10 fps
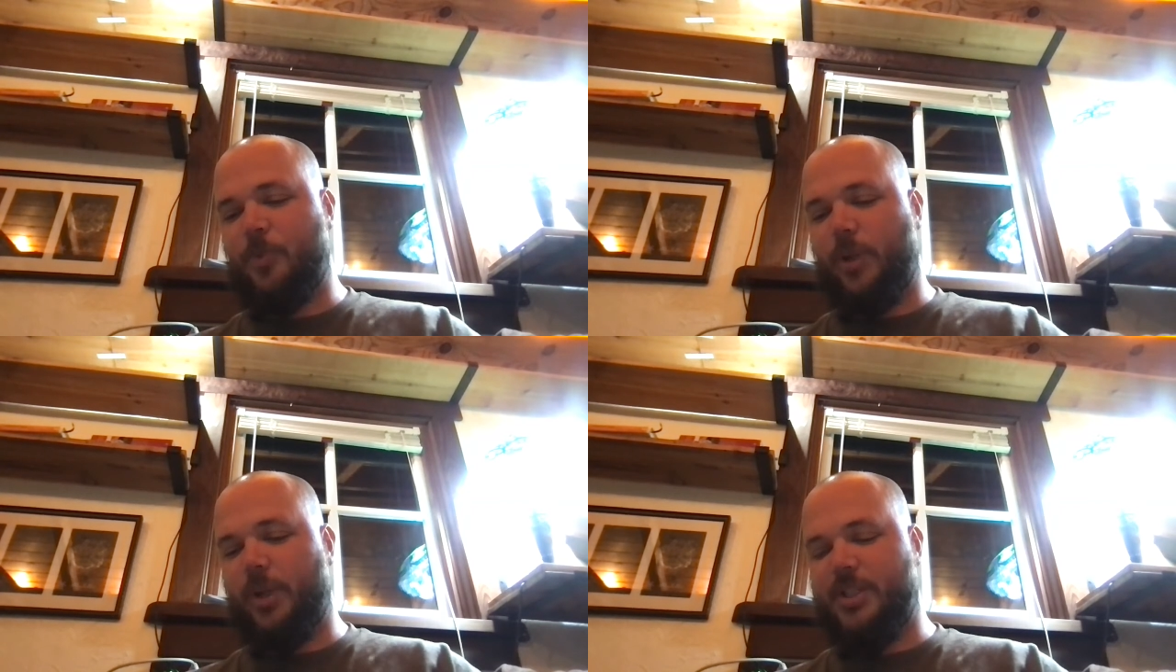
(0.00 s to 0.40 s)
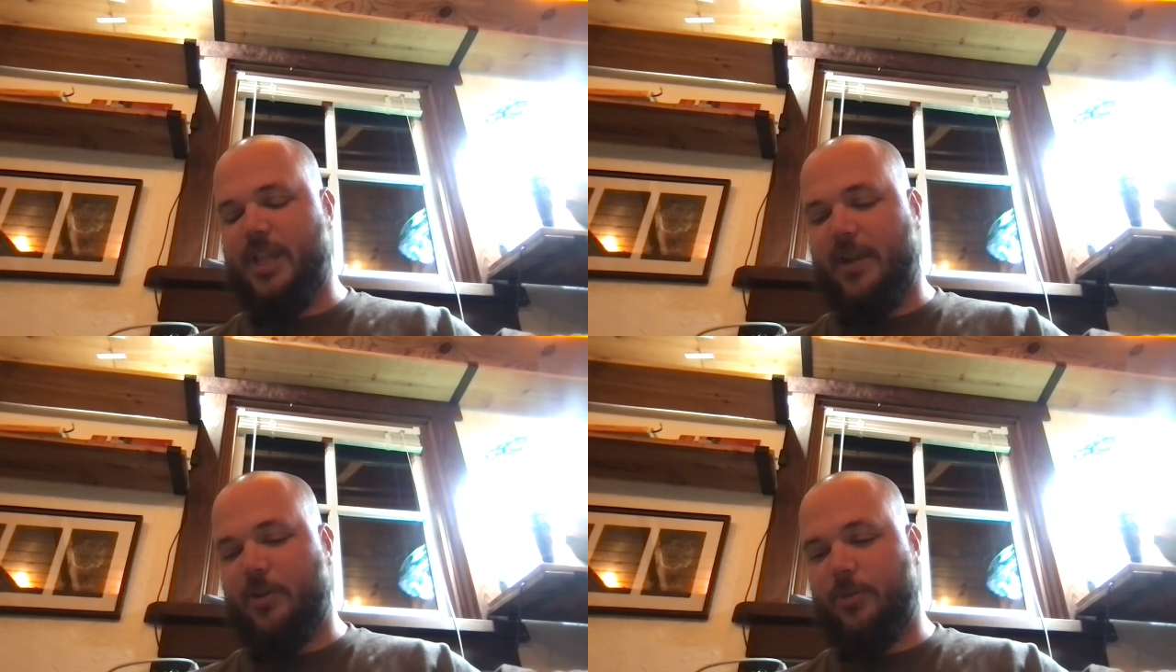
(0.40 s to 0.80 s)
We
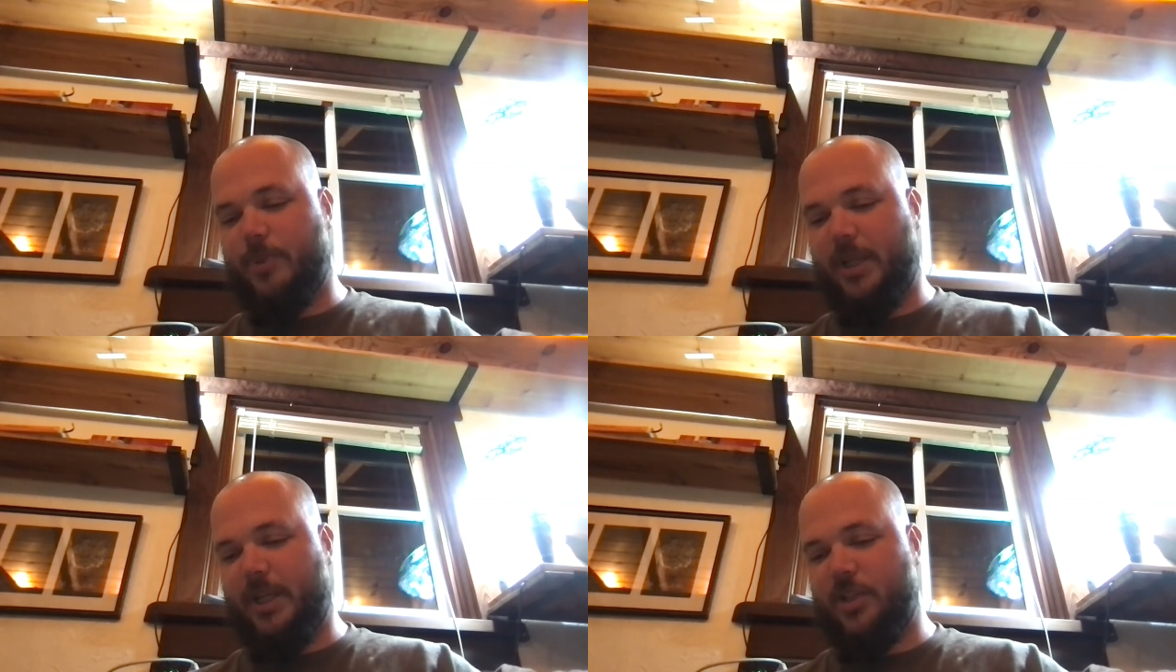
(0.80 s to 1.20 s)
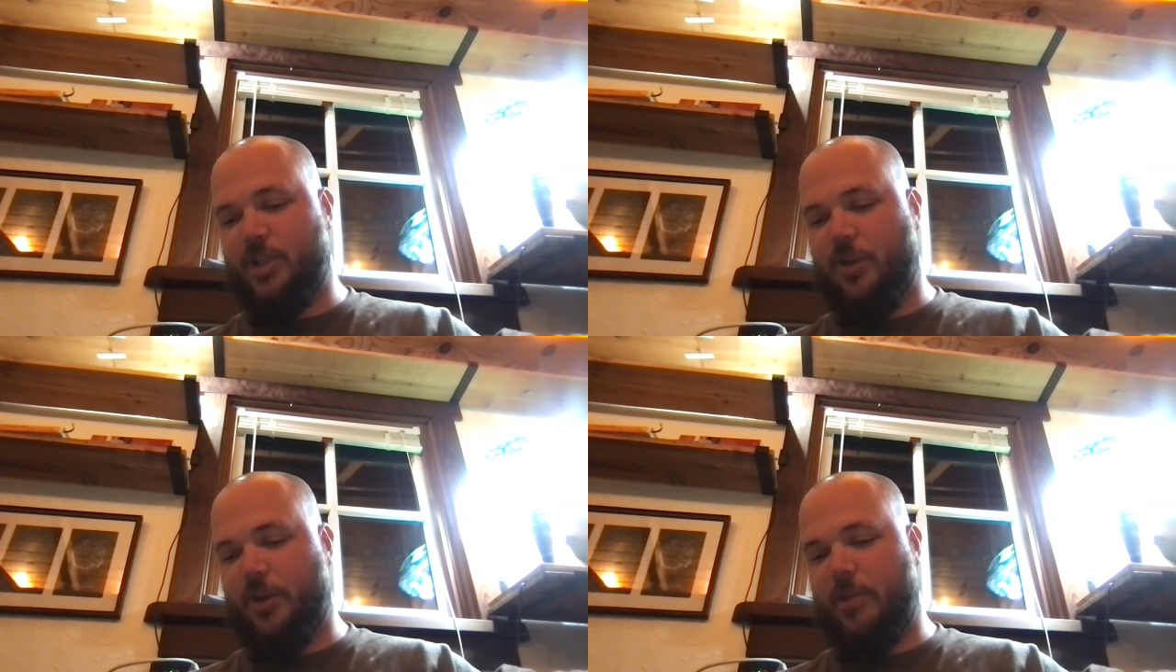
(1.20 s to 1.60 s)
unsaddled, picketed
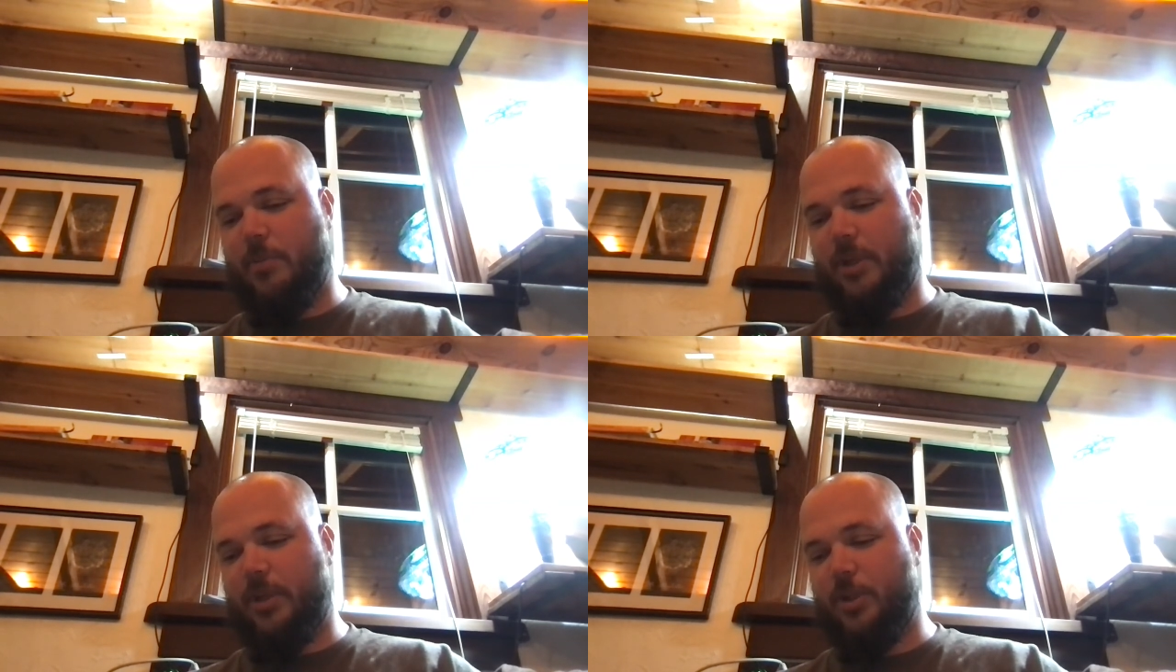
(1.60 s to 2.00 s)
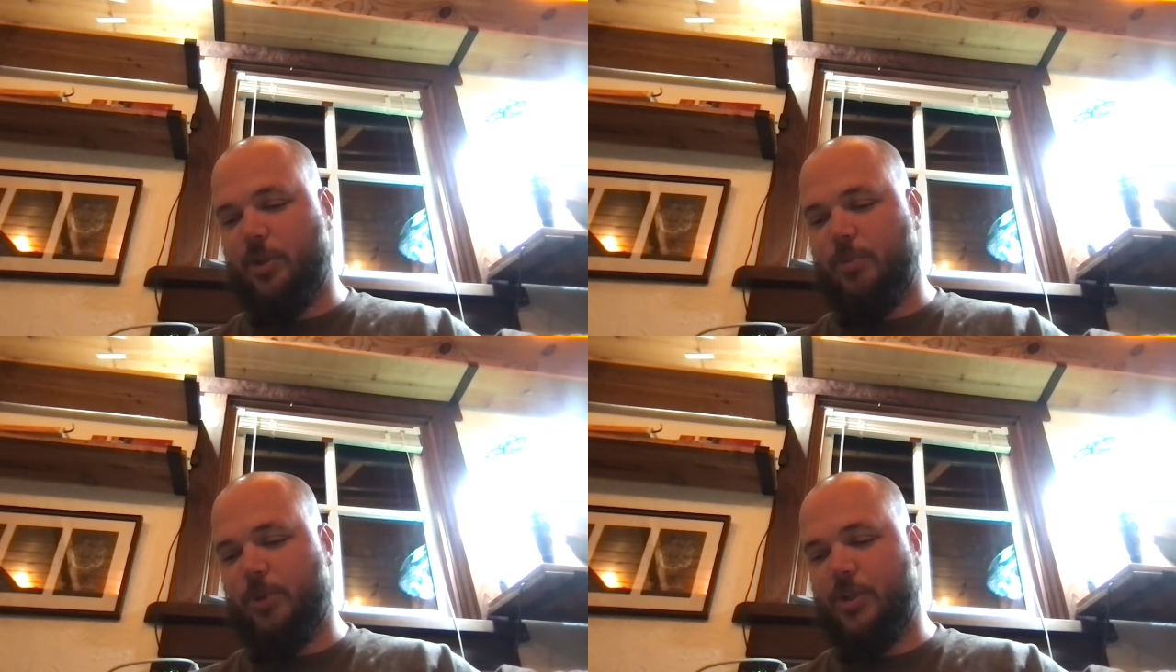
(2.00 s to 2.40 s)
Cherokee Bill, and
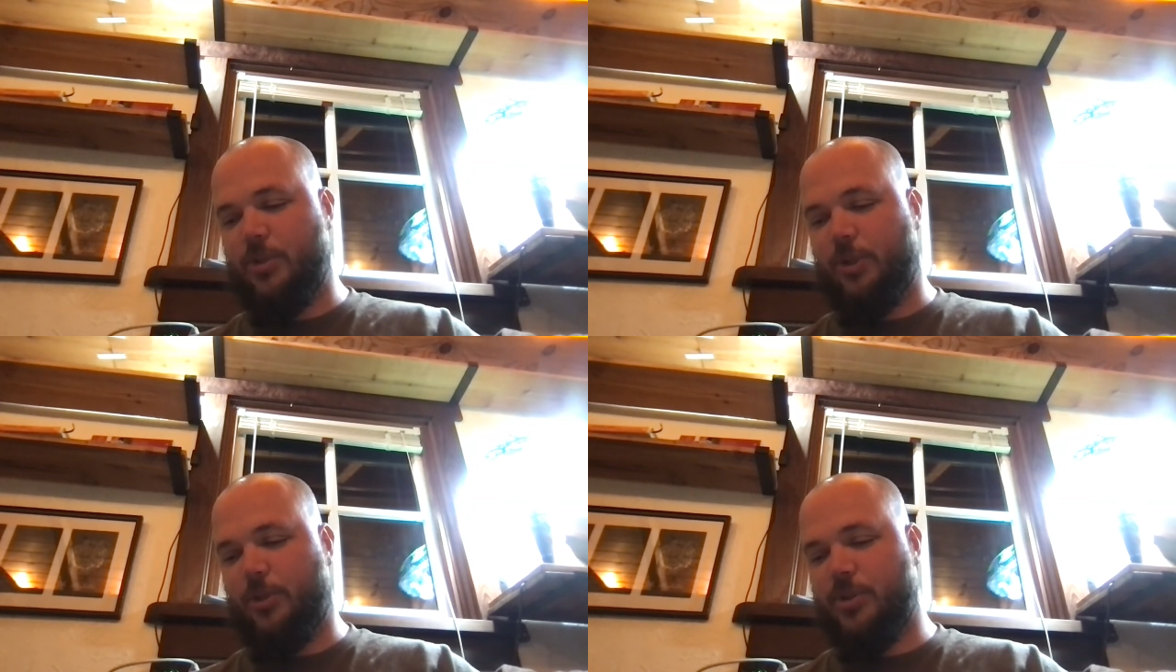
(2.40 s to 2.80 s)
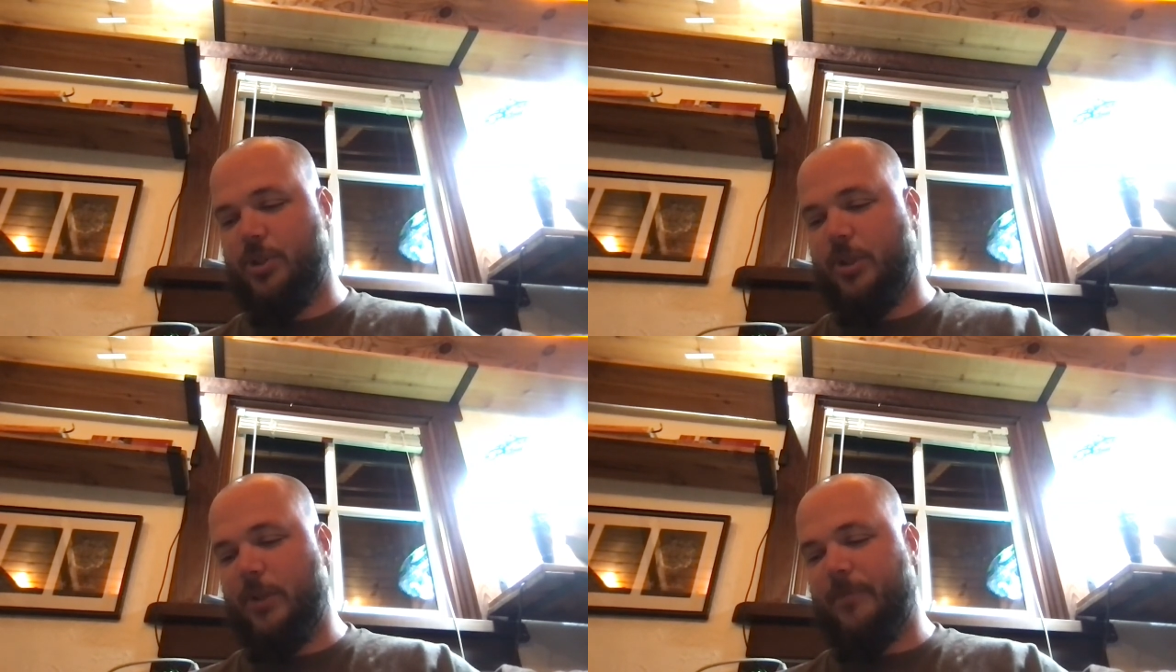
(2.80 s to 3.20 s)
turned Preacher loose.